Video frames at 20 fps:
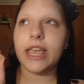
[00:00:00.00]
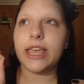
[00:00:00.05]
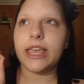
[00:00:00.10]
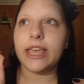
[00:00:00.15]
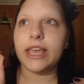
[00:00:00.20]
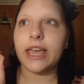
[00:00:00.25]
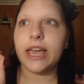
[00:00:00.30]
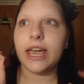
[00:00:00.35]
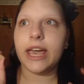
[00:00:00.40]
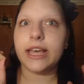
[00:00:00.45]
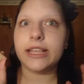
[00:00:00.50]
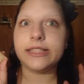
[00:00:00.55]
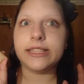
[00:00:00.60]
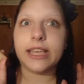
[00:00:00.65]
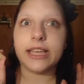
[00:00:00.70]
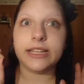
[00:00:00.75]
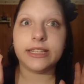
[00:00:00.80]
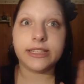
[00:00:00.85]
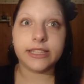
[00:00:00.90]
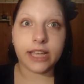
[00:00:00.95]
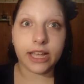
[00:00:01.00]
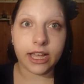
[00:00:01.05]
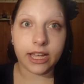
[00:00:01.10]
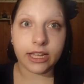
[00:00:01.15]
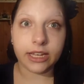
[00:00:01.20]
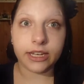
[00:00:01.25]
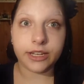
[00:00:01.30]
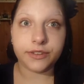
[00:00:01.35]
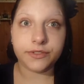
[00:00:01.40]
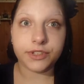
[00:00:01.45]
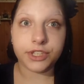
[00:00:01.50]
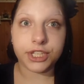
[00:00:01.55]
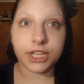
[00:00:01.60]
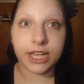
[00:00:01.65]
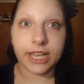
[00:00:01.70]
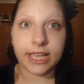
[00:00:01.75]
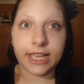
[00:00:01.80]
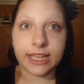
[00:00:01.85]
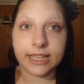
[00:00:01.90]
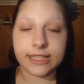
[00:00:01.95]
It has a ton of
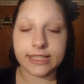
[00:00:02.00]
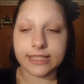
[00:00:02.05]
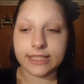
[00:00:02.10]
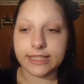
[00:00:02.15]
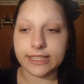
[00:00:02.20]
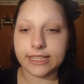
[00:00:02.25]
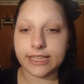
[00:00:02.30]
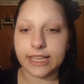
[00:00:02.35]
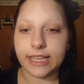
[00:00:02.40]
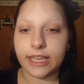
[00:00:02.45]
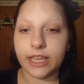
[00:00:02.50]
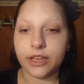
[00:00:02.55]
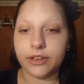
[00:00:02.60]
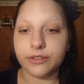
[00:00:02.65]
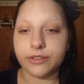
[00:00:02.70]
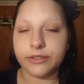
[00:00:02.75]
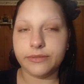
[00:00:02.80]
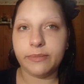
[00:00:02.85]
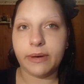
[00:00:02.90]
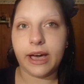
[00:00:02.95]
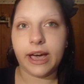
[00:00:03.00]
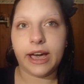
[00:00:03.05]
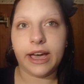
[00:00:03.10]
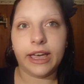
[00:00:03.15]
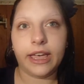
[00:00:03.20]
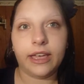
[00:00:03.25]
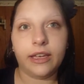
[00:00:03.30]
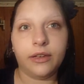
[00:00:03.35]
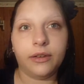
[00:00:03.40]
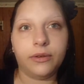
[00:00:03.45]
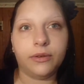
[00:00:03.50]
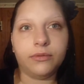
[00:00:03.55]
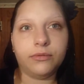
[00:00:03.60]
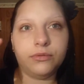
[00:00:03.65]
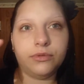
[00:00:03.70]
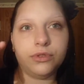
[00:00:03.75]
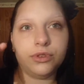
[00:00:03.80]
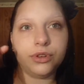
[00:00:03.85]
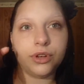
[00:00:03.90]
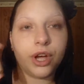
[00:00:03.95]
shades. It goes by
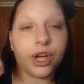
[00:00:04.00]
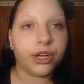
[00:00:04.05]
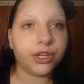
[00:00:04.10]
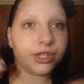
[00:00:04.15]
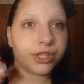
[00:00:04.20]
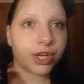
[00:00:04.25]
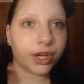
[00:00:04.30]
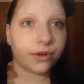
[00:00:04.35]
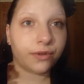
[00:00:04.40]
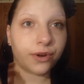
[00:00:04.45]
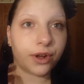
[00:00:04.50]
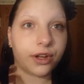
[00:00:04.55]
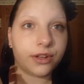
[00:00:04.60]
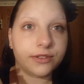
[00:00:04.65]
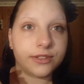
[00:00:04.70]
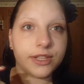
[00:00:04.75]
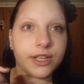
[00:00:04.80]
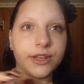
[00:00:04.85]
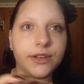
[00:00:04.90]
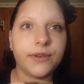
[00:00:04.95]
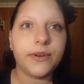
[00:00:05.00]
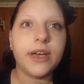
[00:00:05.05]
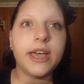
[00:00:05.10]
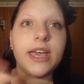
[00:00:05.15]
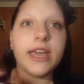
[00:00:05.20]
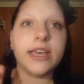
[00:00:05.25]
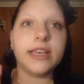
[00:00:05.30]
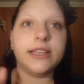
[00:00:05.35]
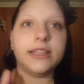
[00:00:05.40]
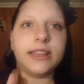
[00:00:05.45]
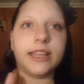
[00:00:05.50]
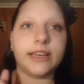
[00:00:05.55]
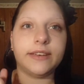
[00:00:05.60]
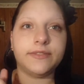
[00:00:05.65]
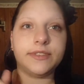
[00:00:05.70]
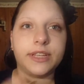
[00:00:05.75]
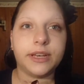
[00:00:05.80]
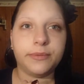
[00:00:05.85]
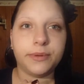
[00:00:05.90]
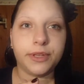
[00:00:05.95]
your undertone also. They
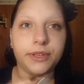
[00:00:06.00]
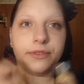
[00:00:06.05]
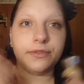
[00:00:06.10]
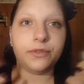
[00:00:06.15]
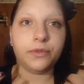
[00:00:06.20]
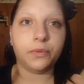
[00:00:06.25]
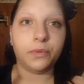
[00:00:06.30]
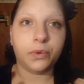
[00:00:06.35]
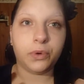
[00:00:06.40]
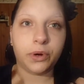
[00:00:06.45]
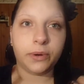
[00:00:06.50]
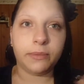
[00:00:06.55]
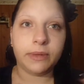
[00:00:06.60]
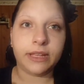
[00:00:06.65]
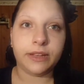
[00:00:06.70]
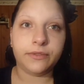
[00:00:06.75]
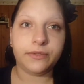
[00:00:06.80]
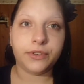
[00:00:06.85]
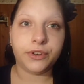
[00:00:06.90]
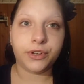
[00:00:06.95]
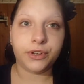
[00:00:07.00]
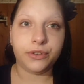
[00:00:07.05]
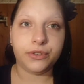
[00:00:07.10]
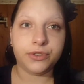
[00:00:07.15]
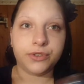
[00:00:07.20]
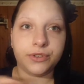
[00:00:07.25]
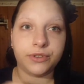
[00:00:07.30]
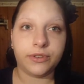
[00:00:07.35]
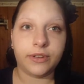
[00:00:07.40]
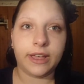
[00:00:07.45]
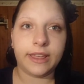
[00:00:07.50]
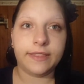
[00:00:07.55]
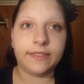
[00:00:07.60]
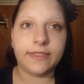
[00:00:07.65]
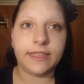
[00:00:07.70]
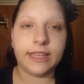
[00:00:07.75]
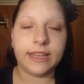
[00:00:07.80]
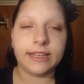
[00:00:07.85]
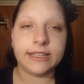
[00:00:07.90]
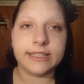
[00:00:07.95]
have W for warm, N for neutral,
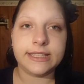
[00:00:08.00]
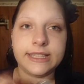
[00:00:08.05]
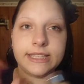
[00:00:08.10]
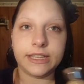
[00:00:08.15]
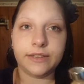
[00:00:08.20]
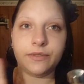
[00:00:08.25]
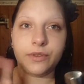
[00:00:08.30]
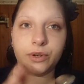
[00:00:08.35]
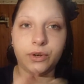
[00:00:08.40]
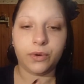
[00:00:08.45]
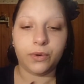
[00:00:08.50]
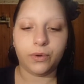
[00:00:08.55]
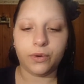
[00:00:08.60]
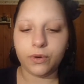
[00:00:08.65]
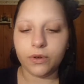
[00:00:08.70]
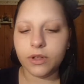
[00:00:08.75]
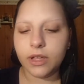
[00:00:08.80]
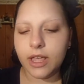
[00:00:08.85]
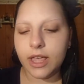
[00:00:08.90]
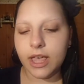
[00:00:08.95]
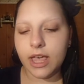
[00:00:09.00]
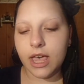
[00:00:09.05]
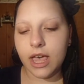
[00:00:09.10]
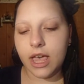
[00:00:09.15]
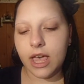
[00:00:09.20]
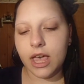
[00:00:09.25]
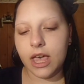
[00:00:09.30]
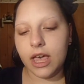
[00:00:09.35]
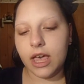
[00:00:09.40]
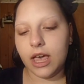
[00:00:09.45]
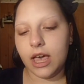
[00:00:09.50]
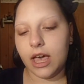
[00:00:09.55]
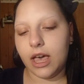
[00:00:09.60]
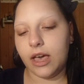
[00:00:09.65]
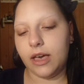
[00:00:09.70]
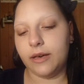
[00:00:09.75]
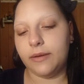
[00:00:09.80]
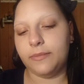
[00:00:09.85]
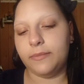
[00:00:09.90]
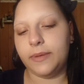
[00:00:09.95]
and then C for cool.
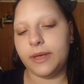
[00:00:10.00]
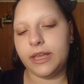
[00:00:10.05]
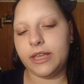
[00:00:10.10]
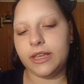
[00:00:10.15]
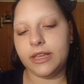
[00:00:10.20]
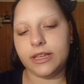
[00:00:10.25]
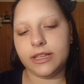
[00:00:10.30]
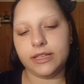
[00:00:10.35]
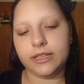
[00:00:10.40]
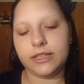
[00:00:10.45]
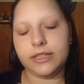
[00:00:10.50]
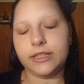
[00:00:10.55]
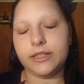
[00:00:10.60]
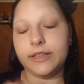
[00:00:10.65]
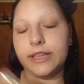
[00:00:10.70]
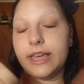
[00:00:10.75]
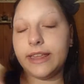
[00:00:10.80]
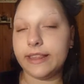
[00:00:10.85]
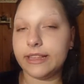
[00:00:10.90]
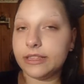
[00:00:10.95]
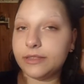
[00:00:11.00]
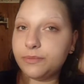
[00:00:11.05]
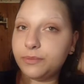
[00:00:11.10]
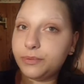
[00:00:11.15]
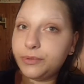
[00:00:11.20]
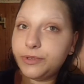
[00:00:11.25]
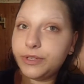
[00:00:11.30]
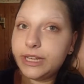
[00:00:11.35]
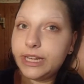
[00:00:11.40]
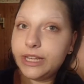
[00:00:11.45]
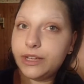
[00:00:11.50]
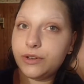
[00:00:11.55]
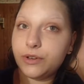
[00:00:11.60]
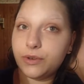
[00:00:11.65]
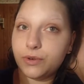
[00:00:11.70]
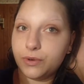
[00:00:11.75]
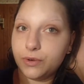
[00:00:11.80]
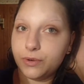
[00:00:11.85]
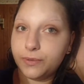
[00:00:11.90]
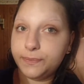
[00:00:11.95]
So yeah, that's pretty
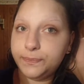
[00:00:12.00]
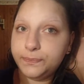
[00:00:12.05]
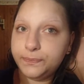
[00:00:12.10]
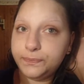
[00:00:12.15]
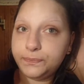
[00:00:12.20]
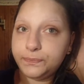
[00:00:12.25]
cool.